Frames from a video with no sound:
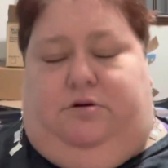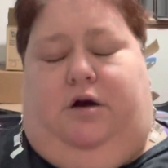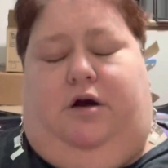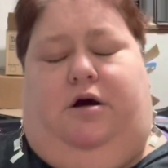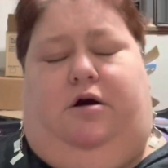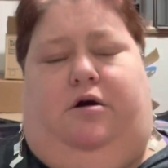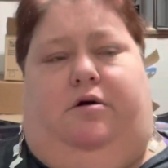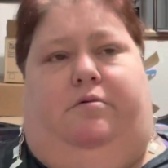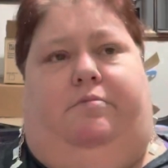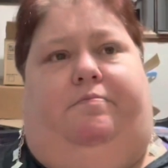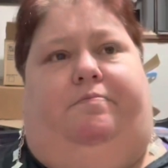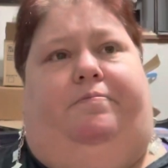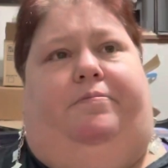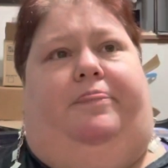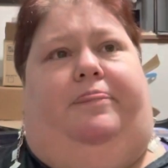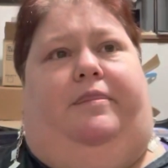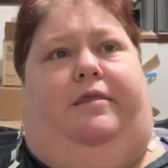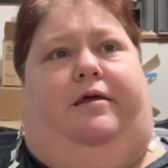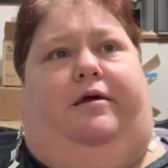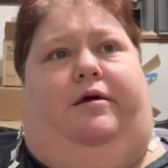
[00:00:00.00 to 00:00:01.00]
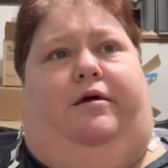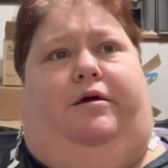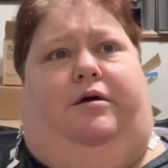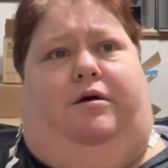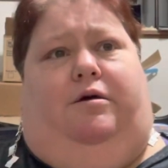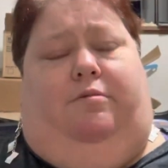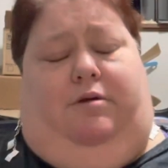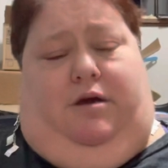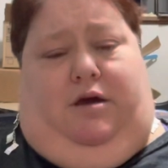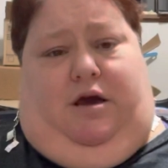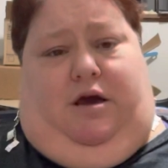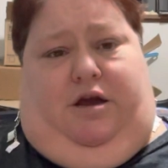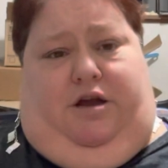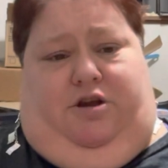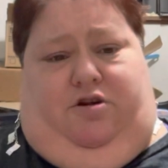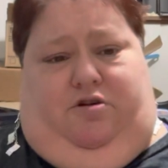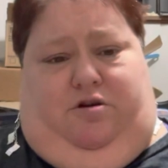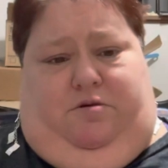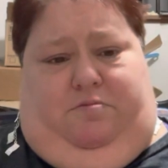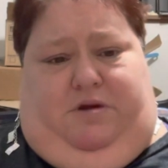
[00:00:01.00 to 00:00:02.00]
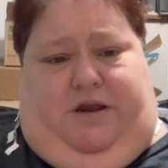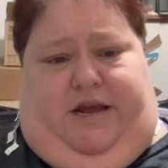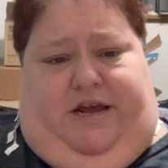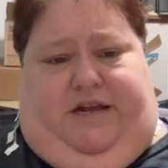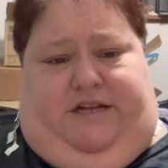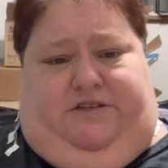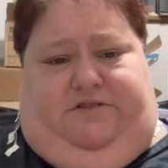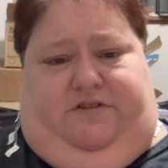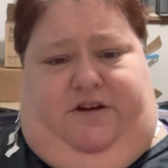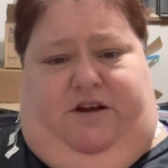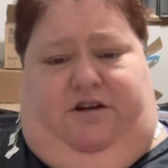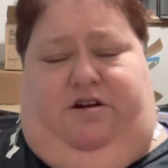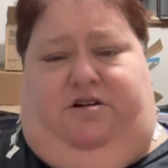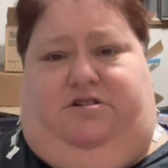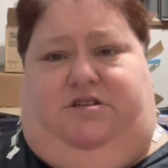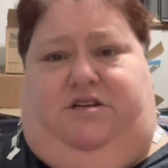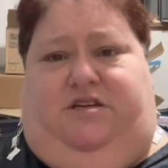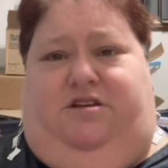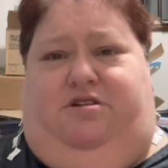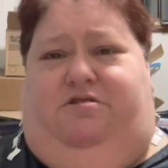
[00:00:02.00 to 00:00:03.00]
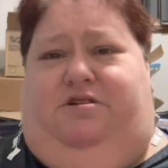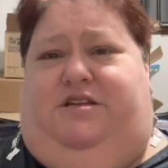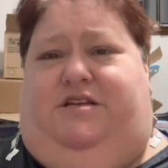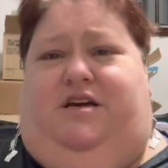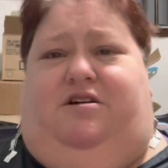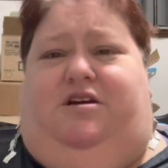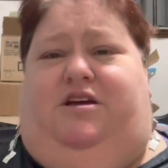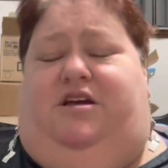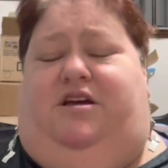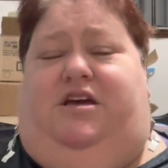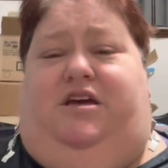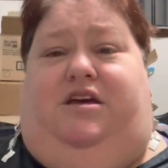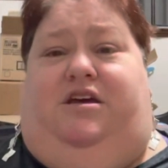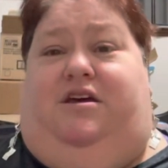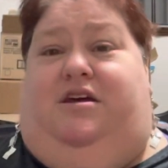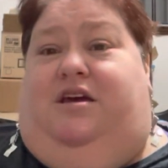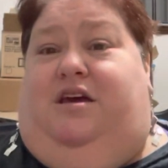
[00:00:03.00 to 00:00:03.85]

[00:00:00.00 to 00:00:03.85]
But yeah, I trimmed Dad's fingernails, and you could tell he